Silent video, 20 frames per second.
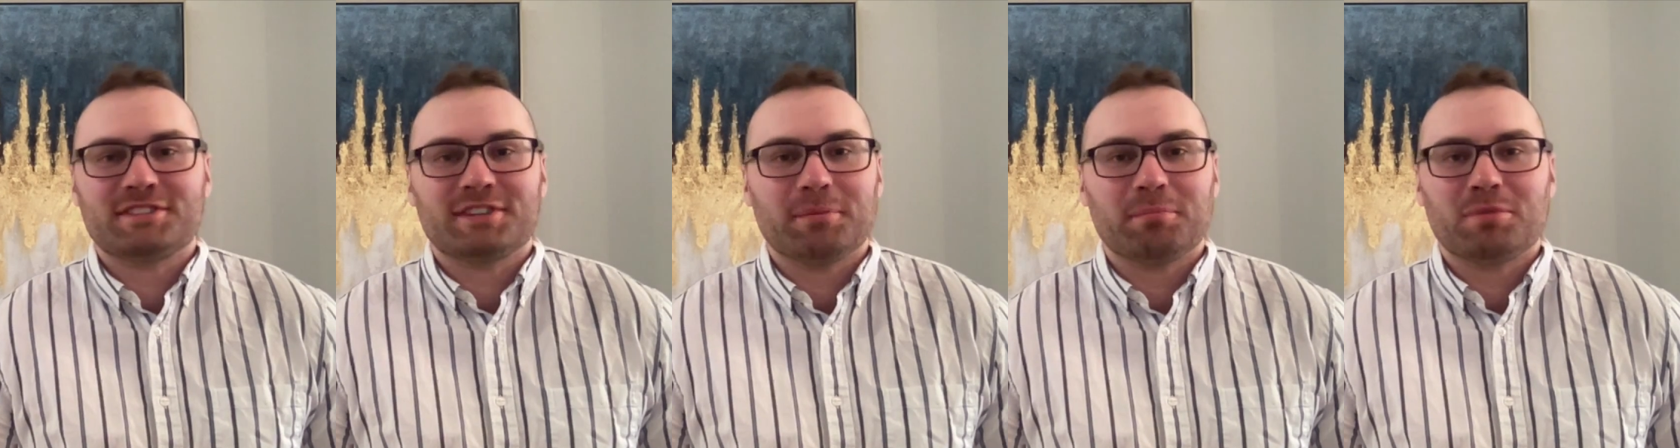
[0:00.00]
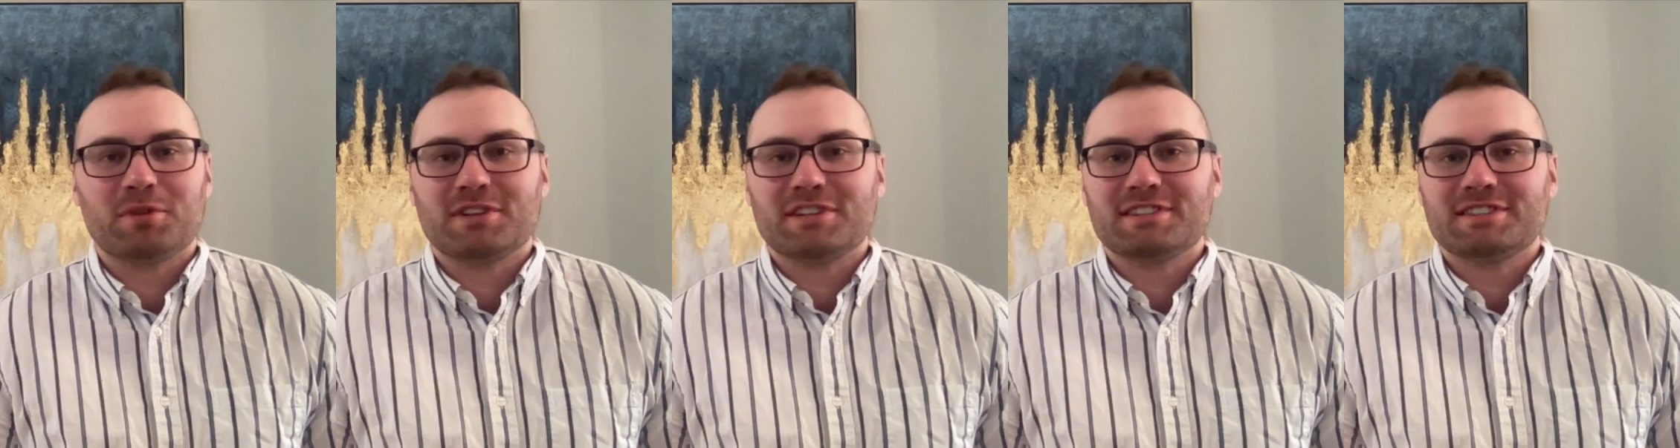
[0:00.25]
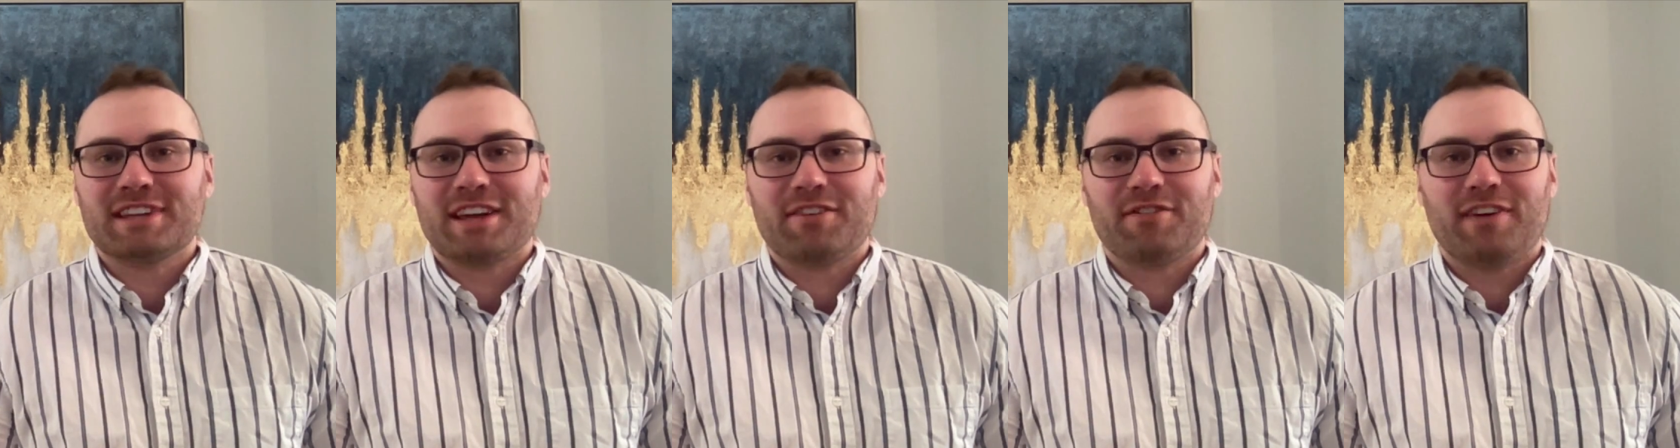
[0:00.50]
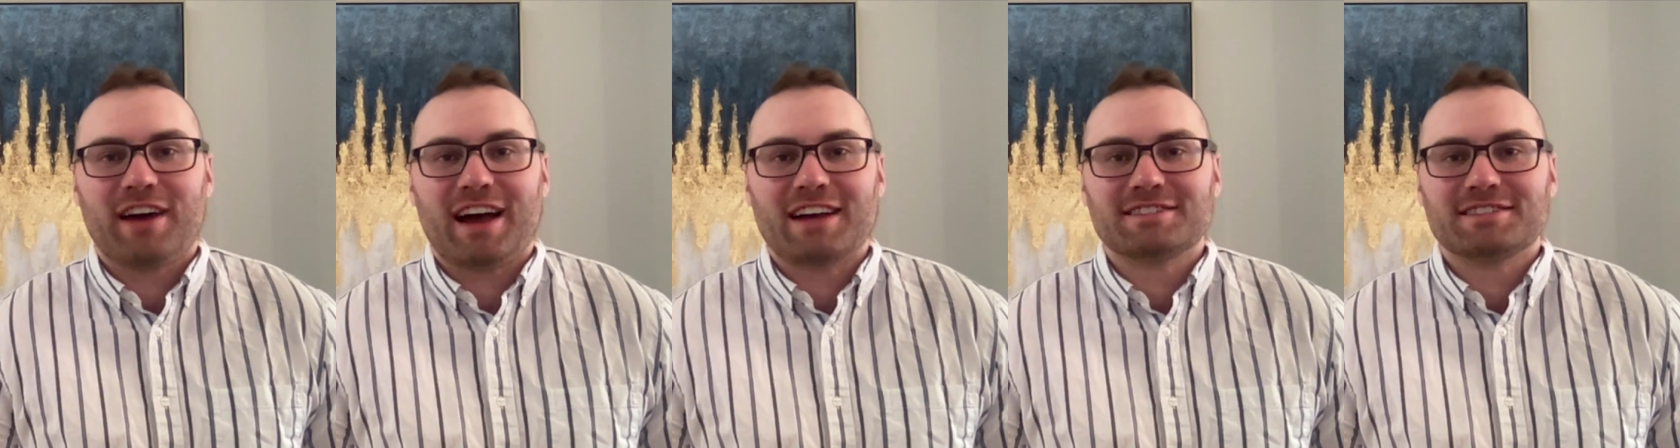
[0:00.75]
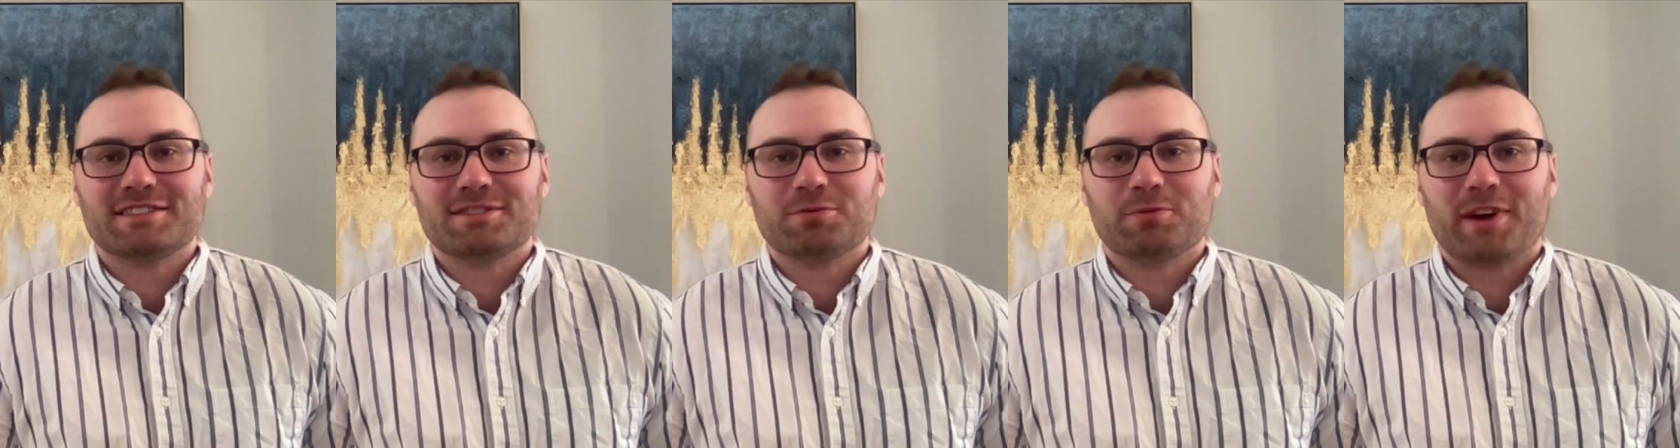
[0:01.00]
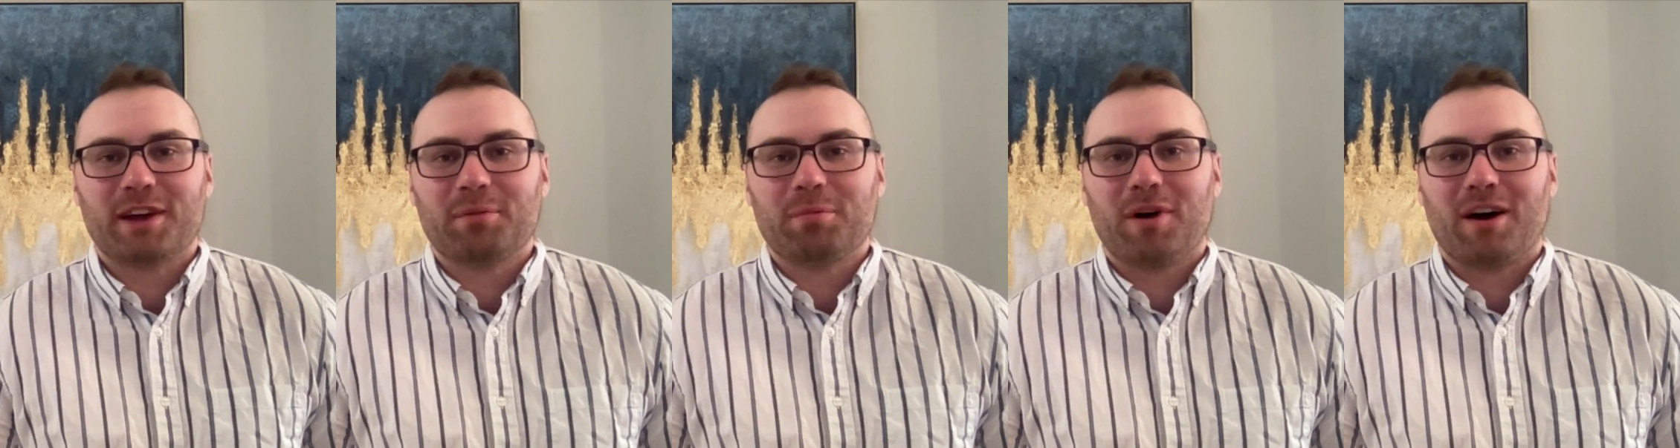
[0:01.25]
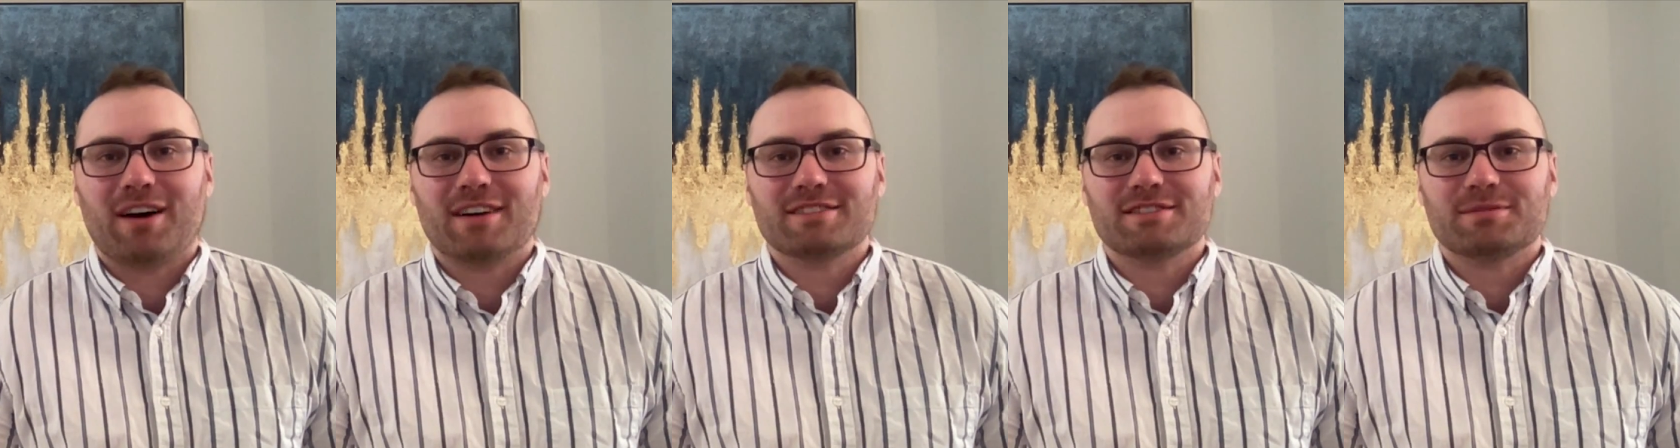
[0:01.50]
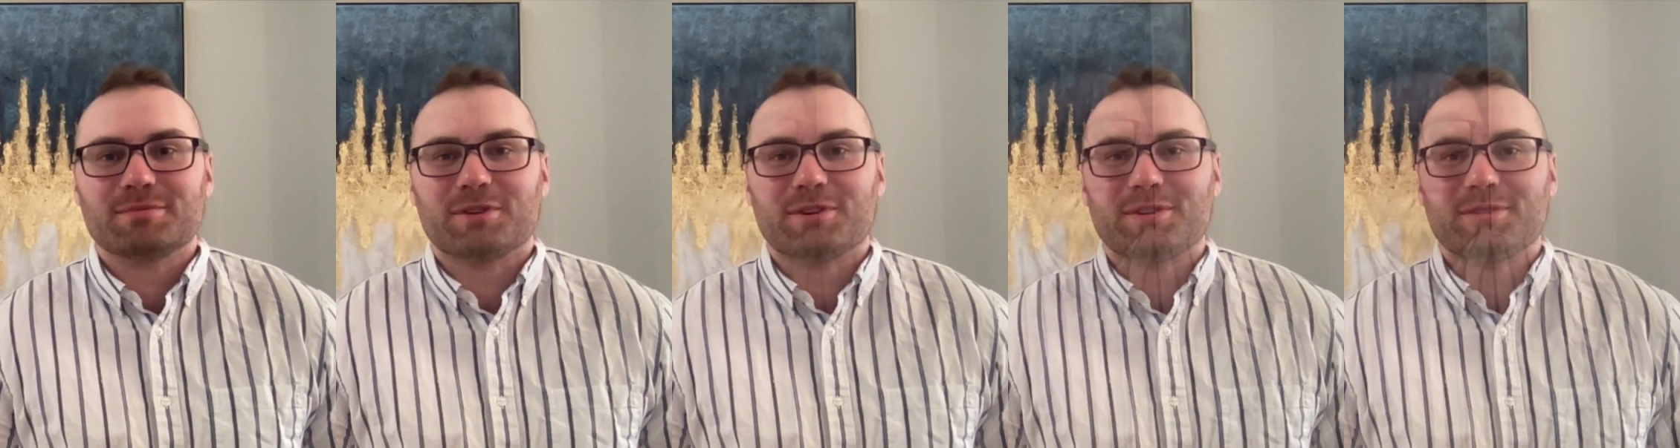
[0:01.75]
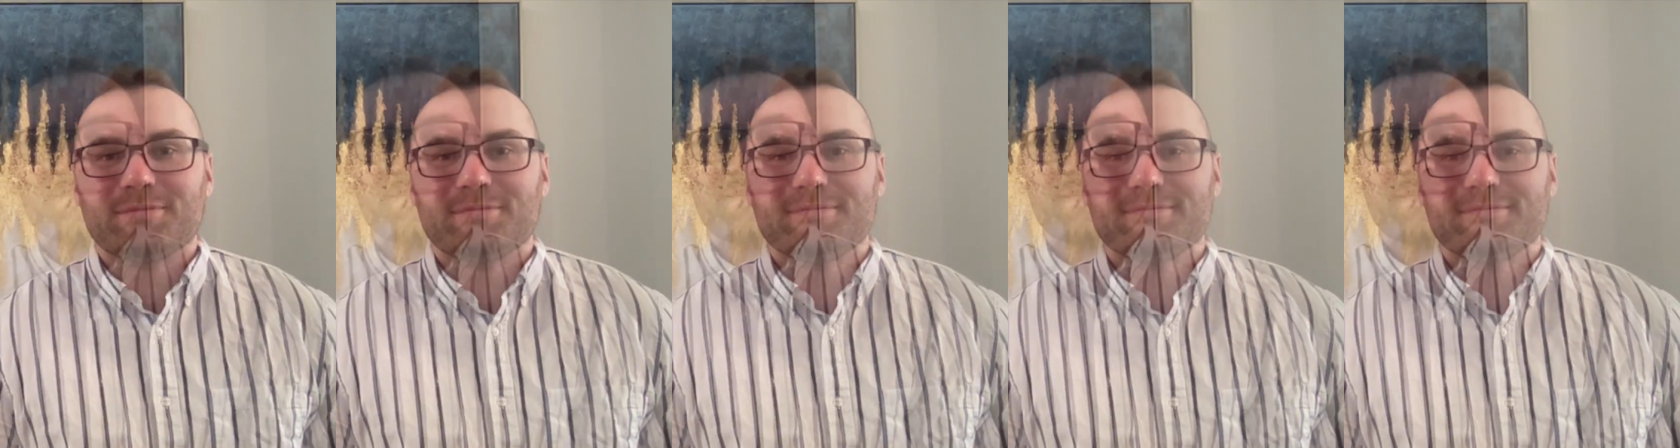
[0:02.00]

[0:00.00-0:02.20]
simplest and fastest way possible.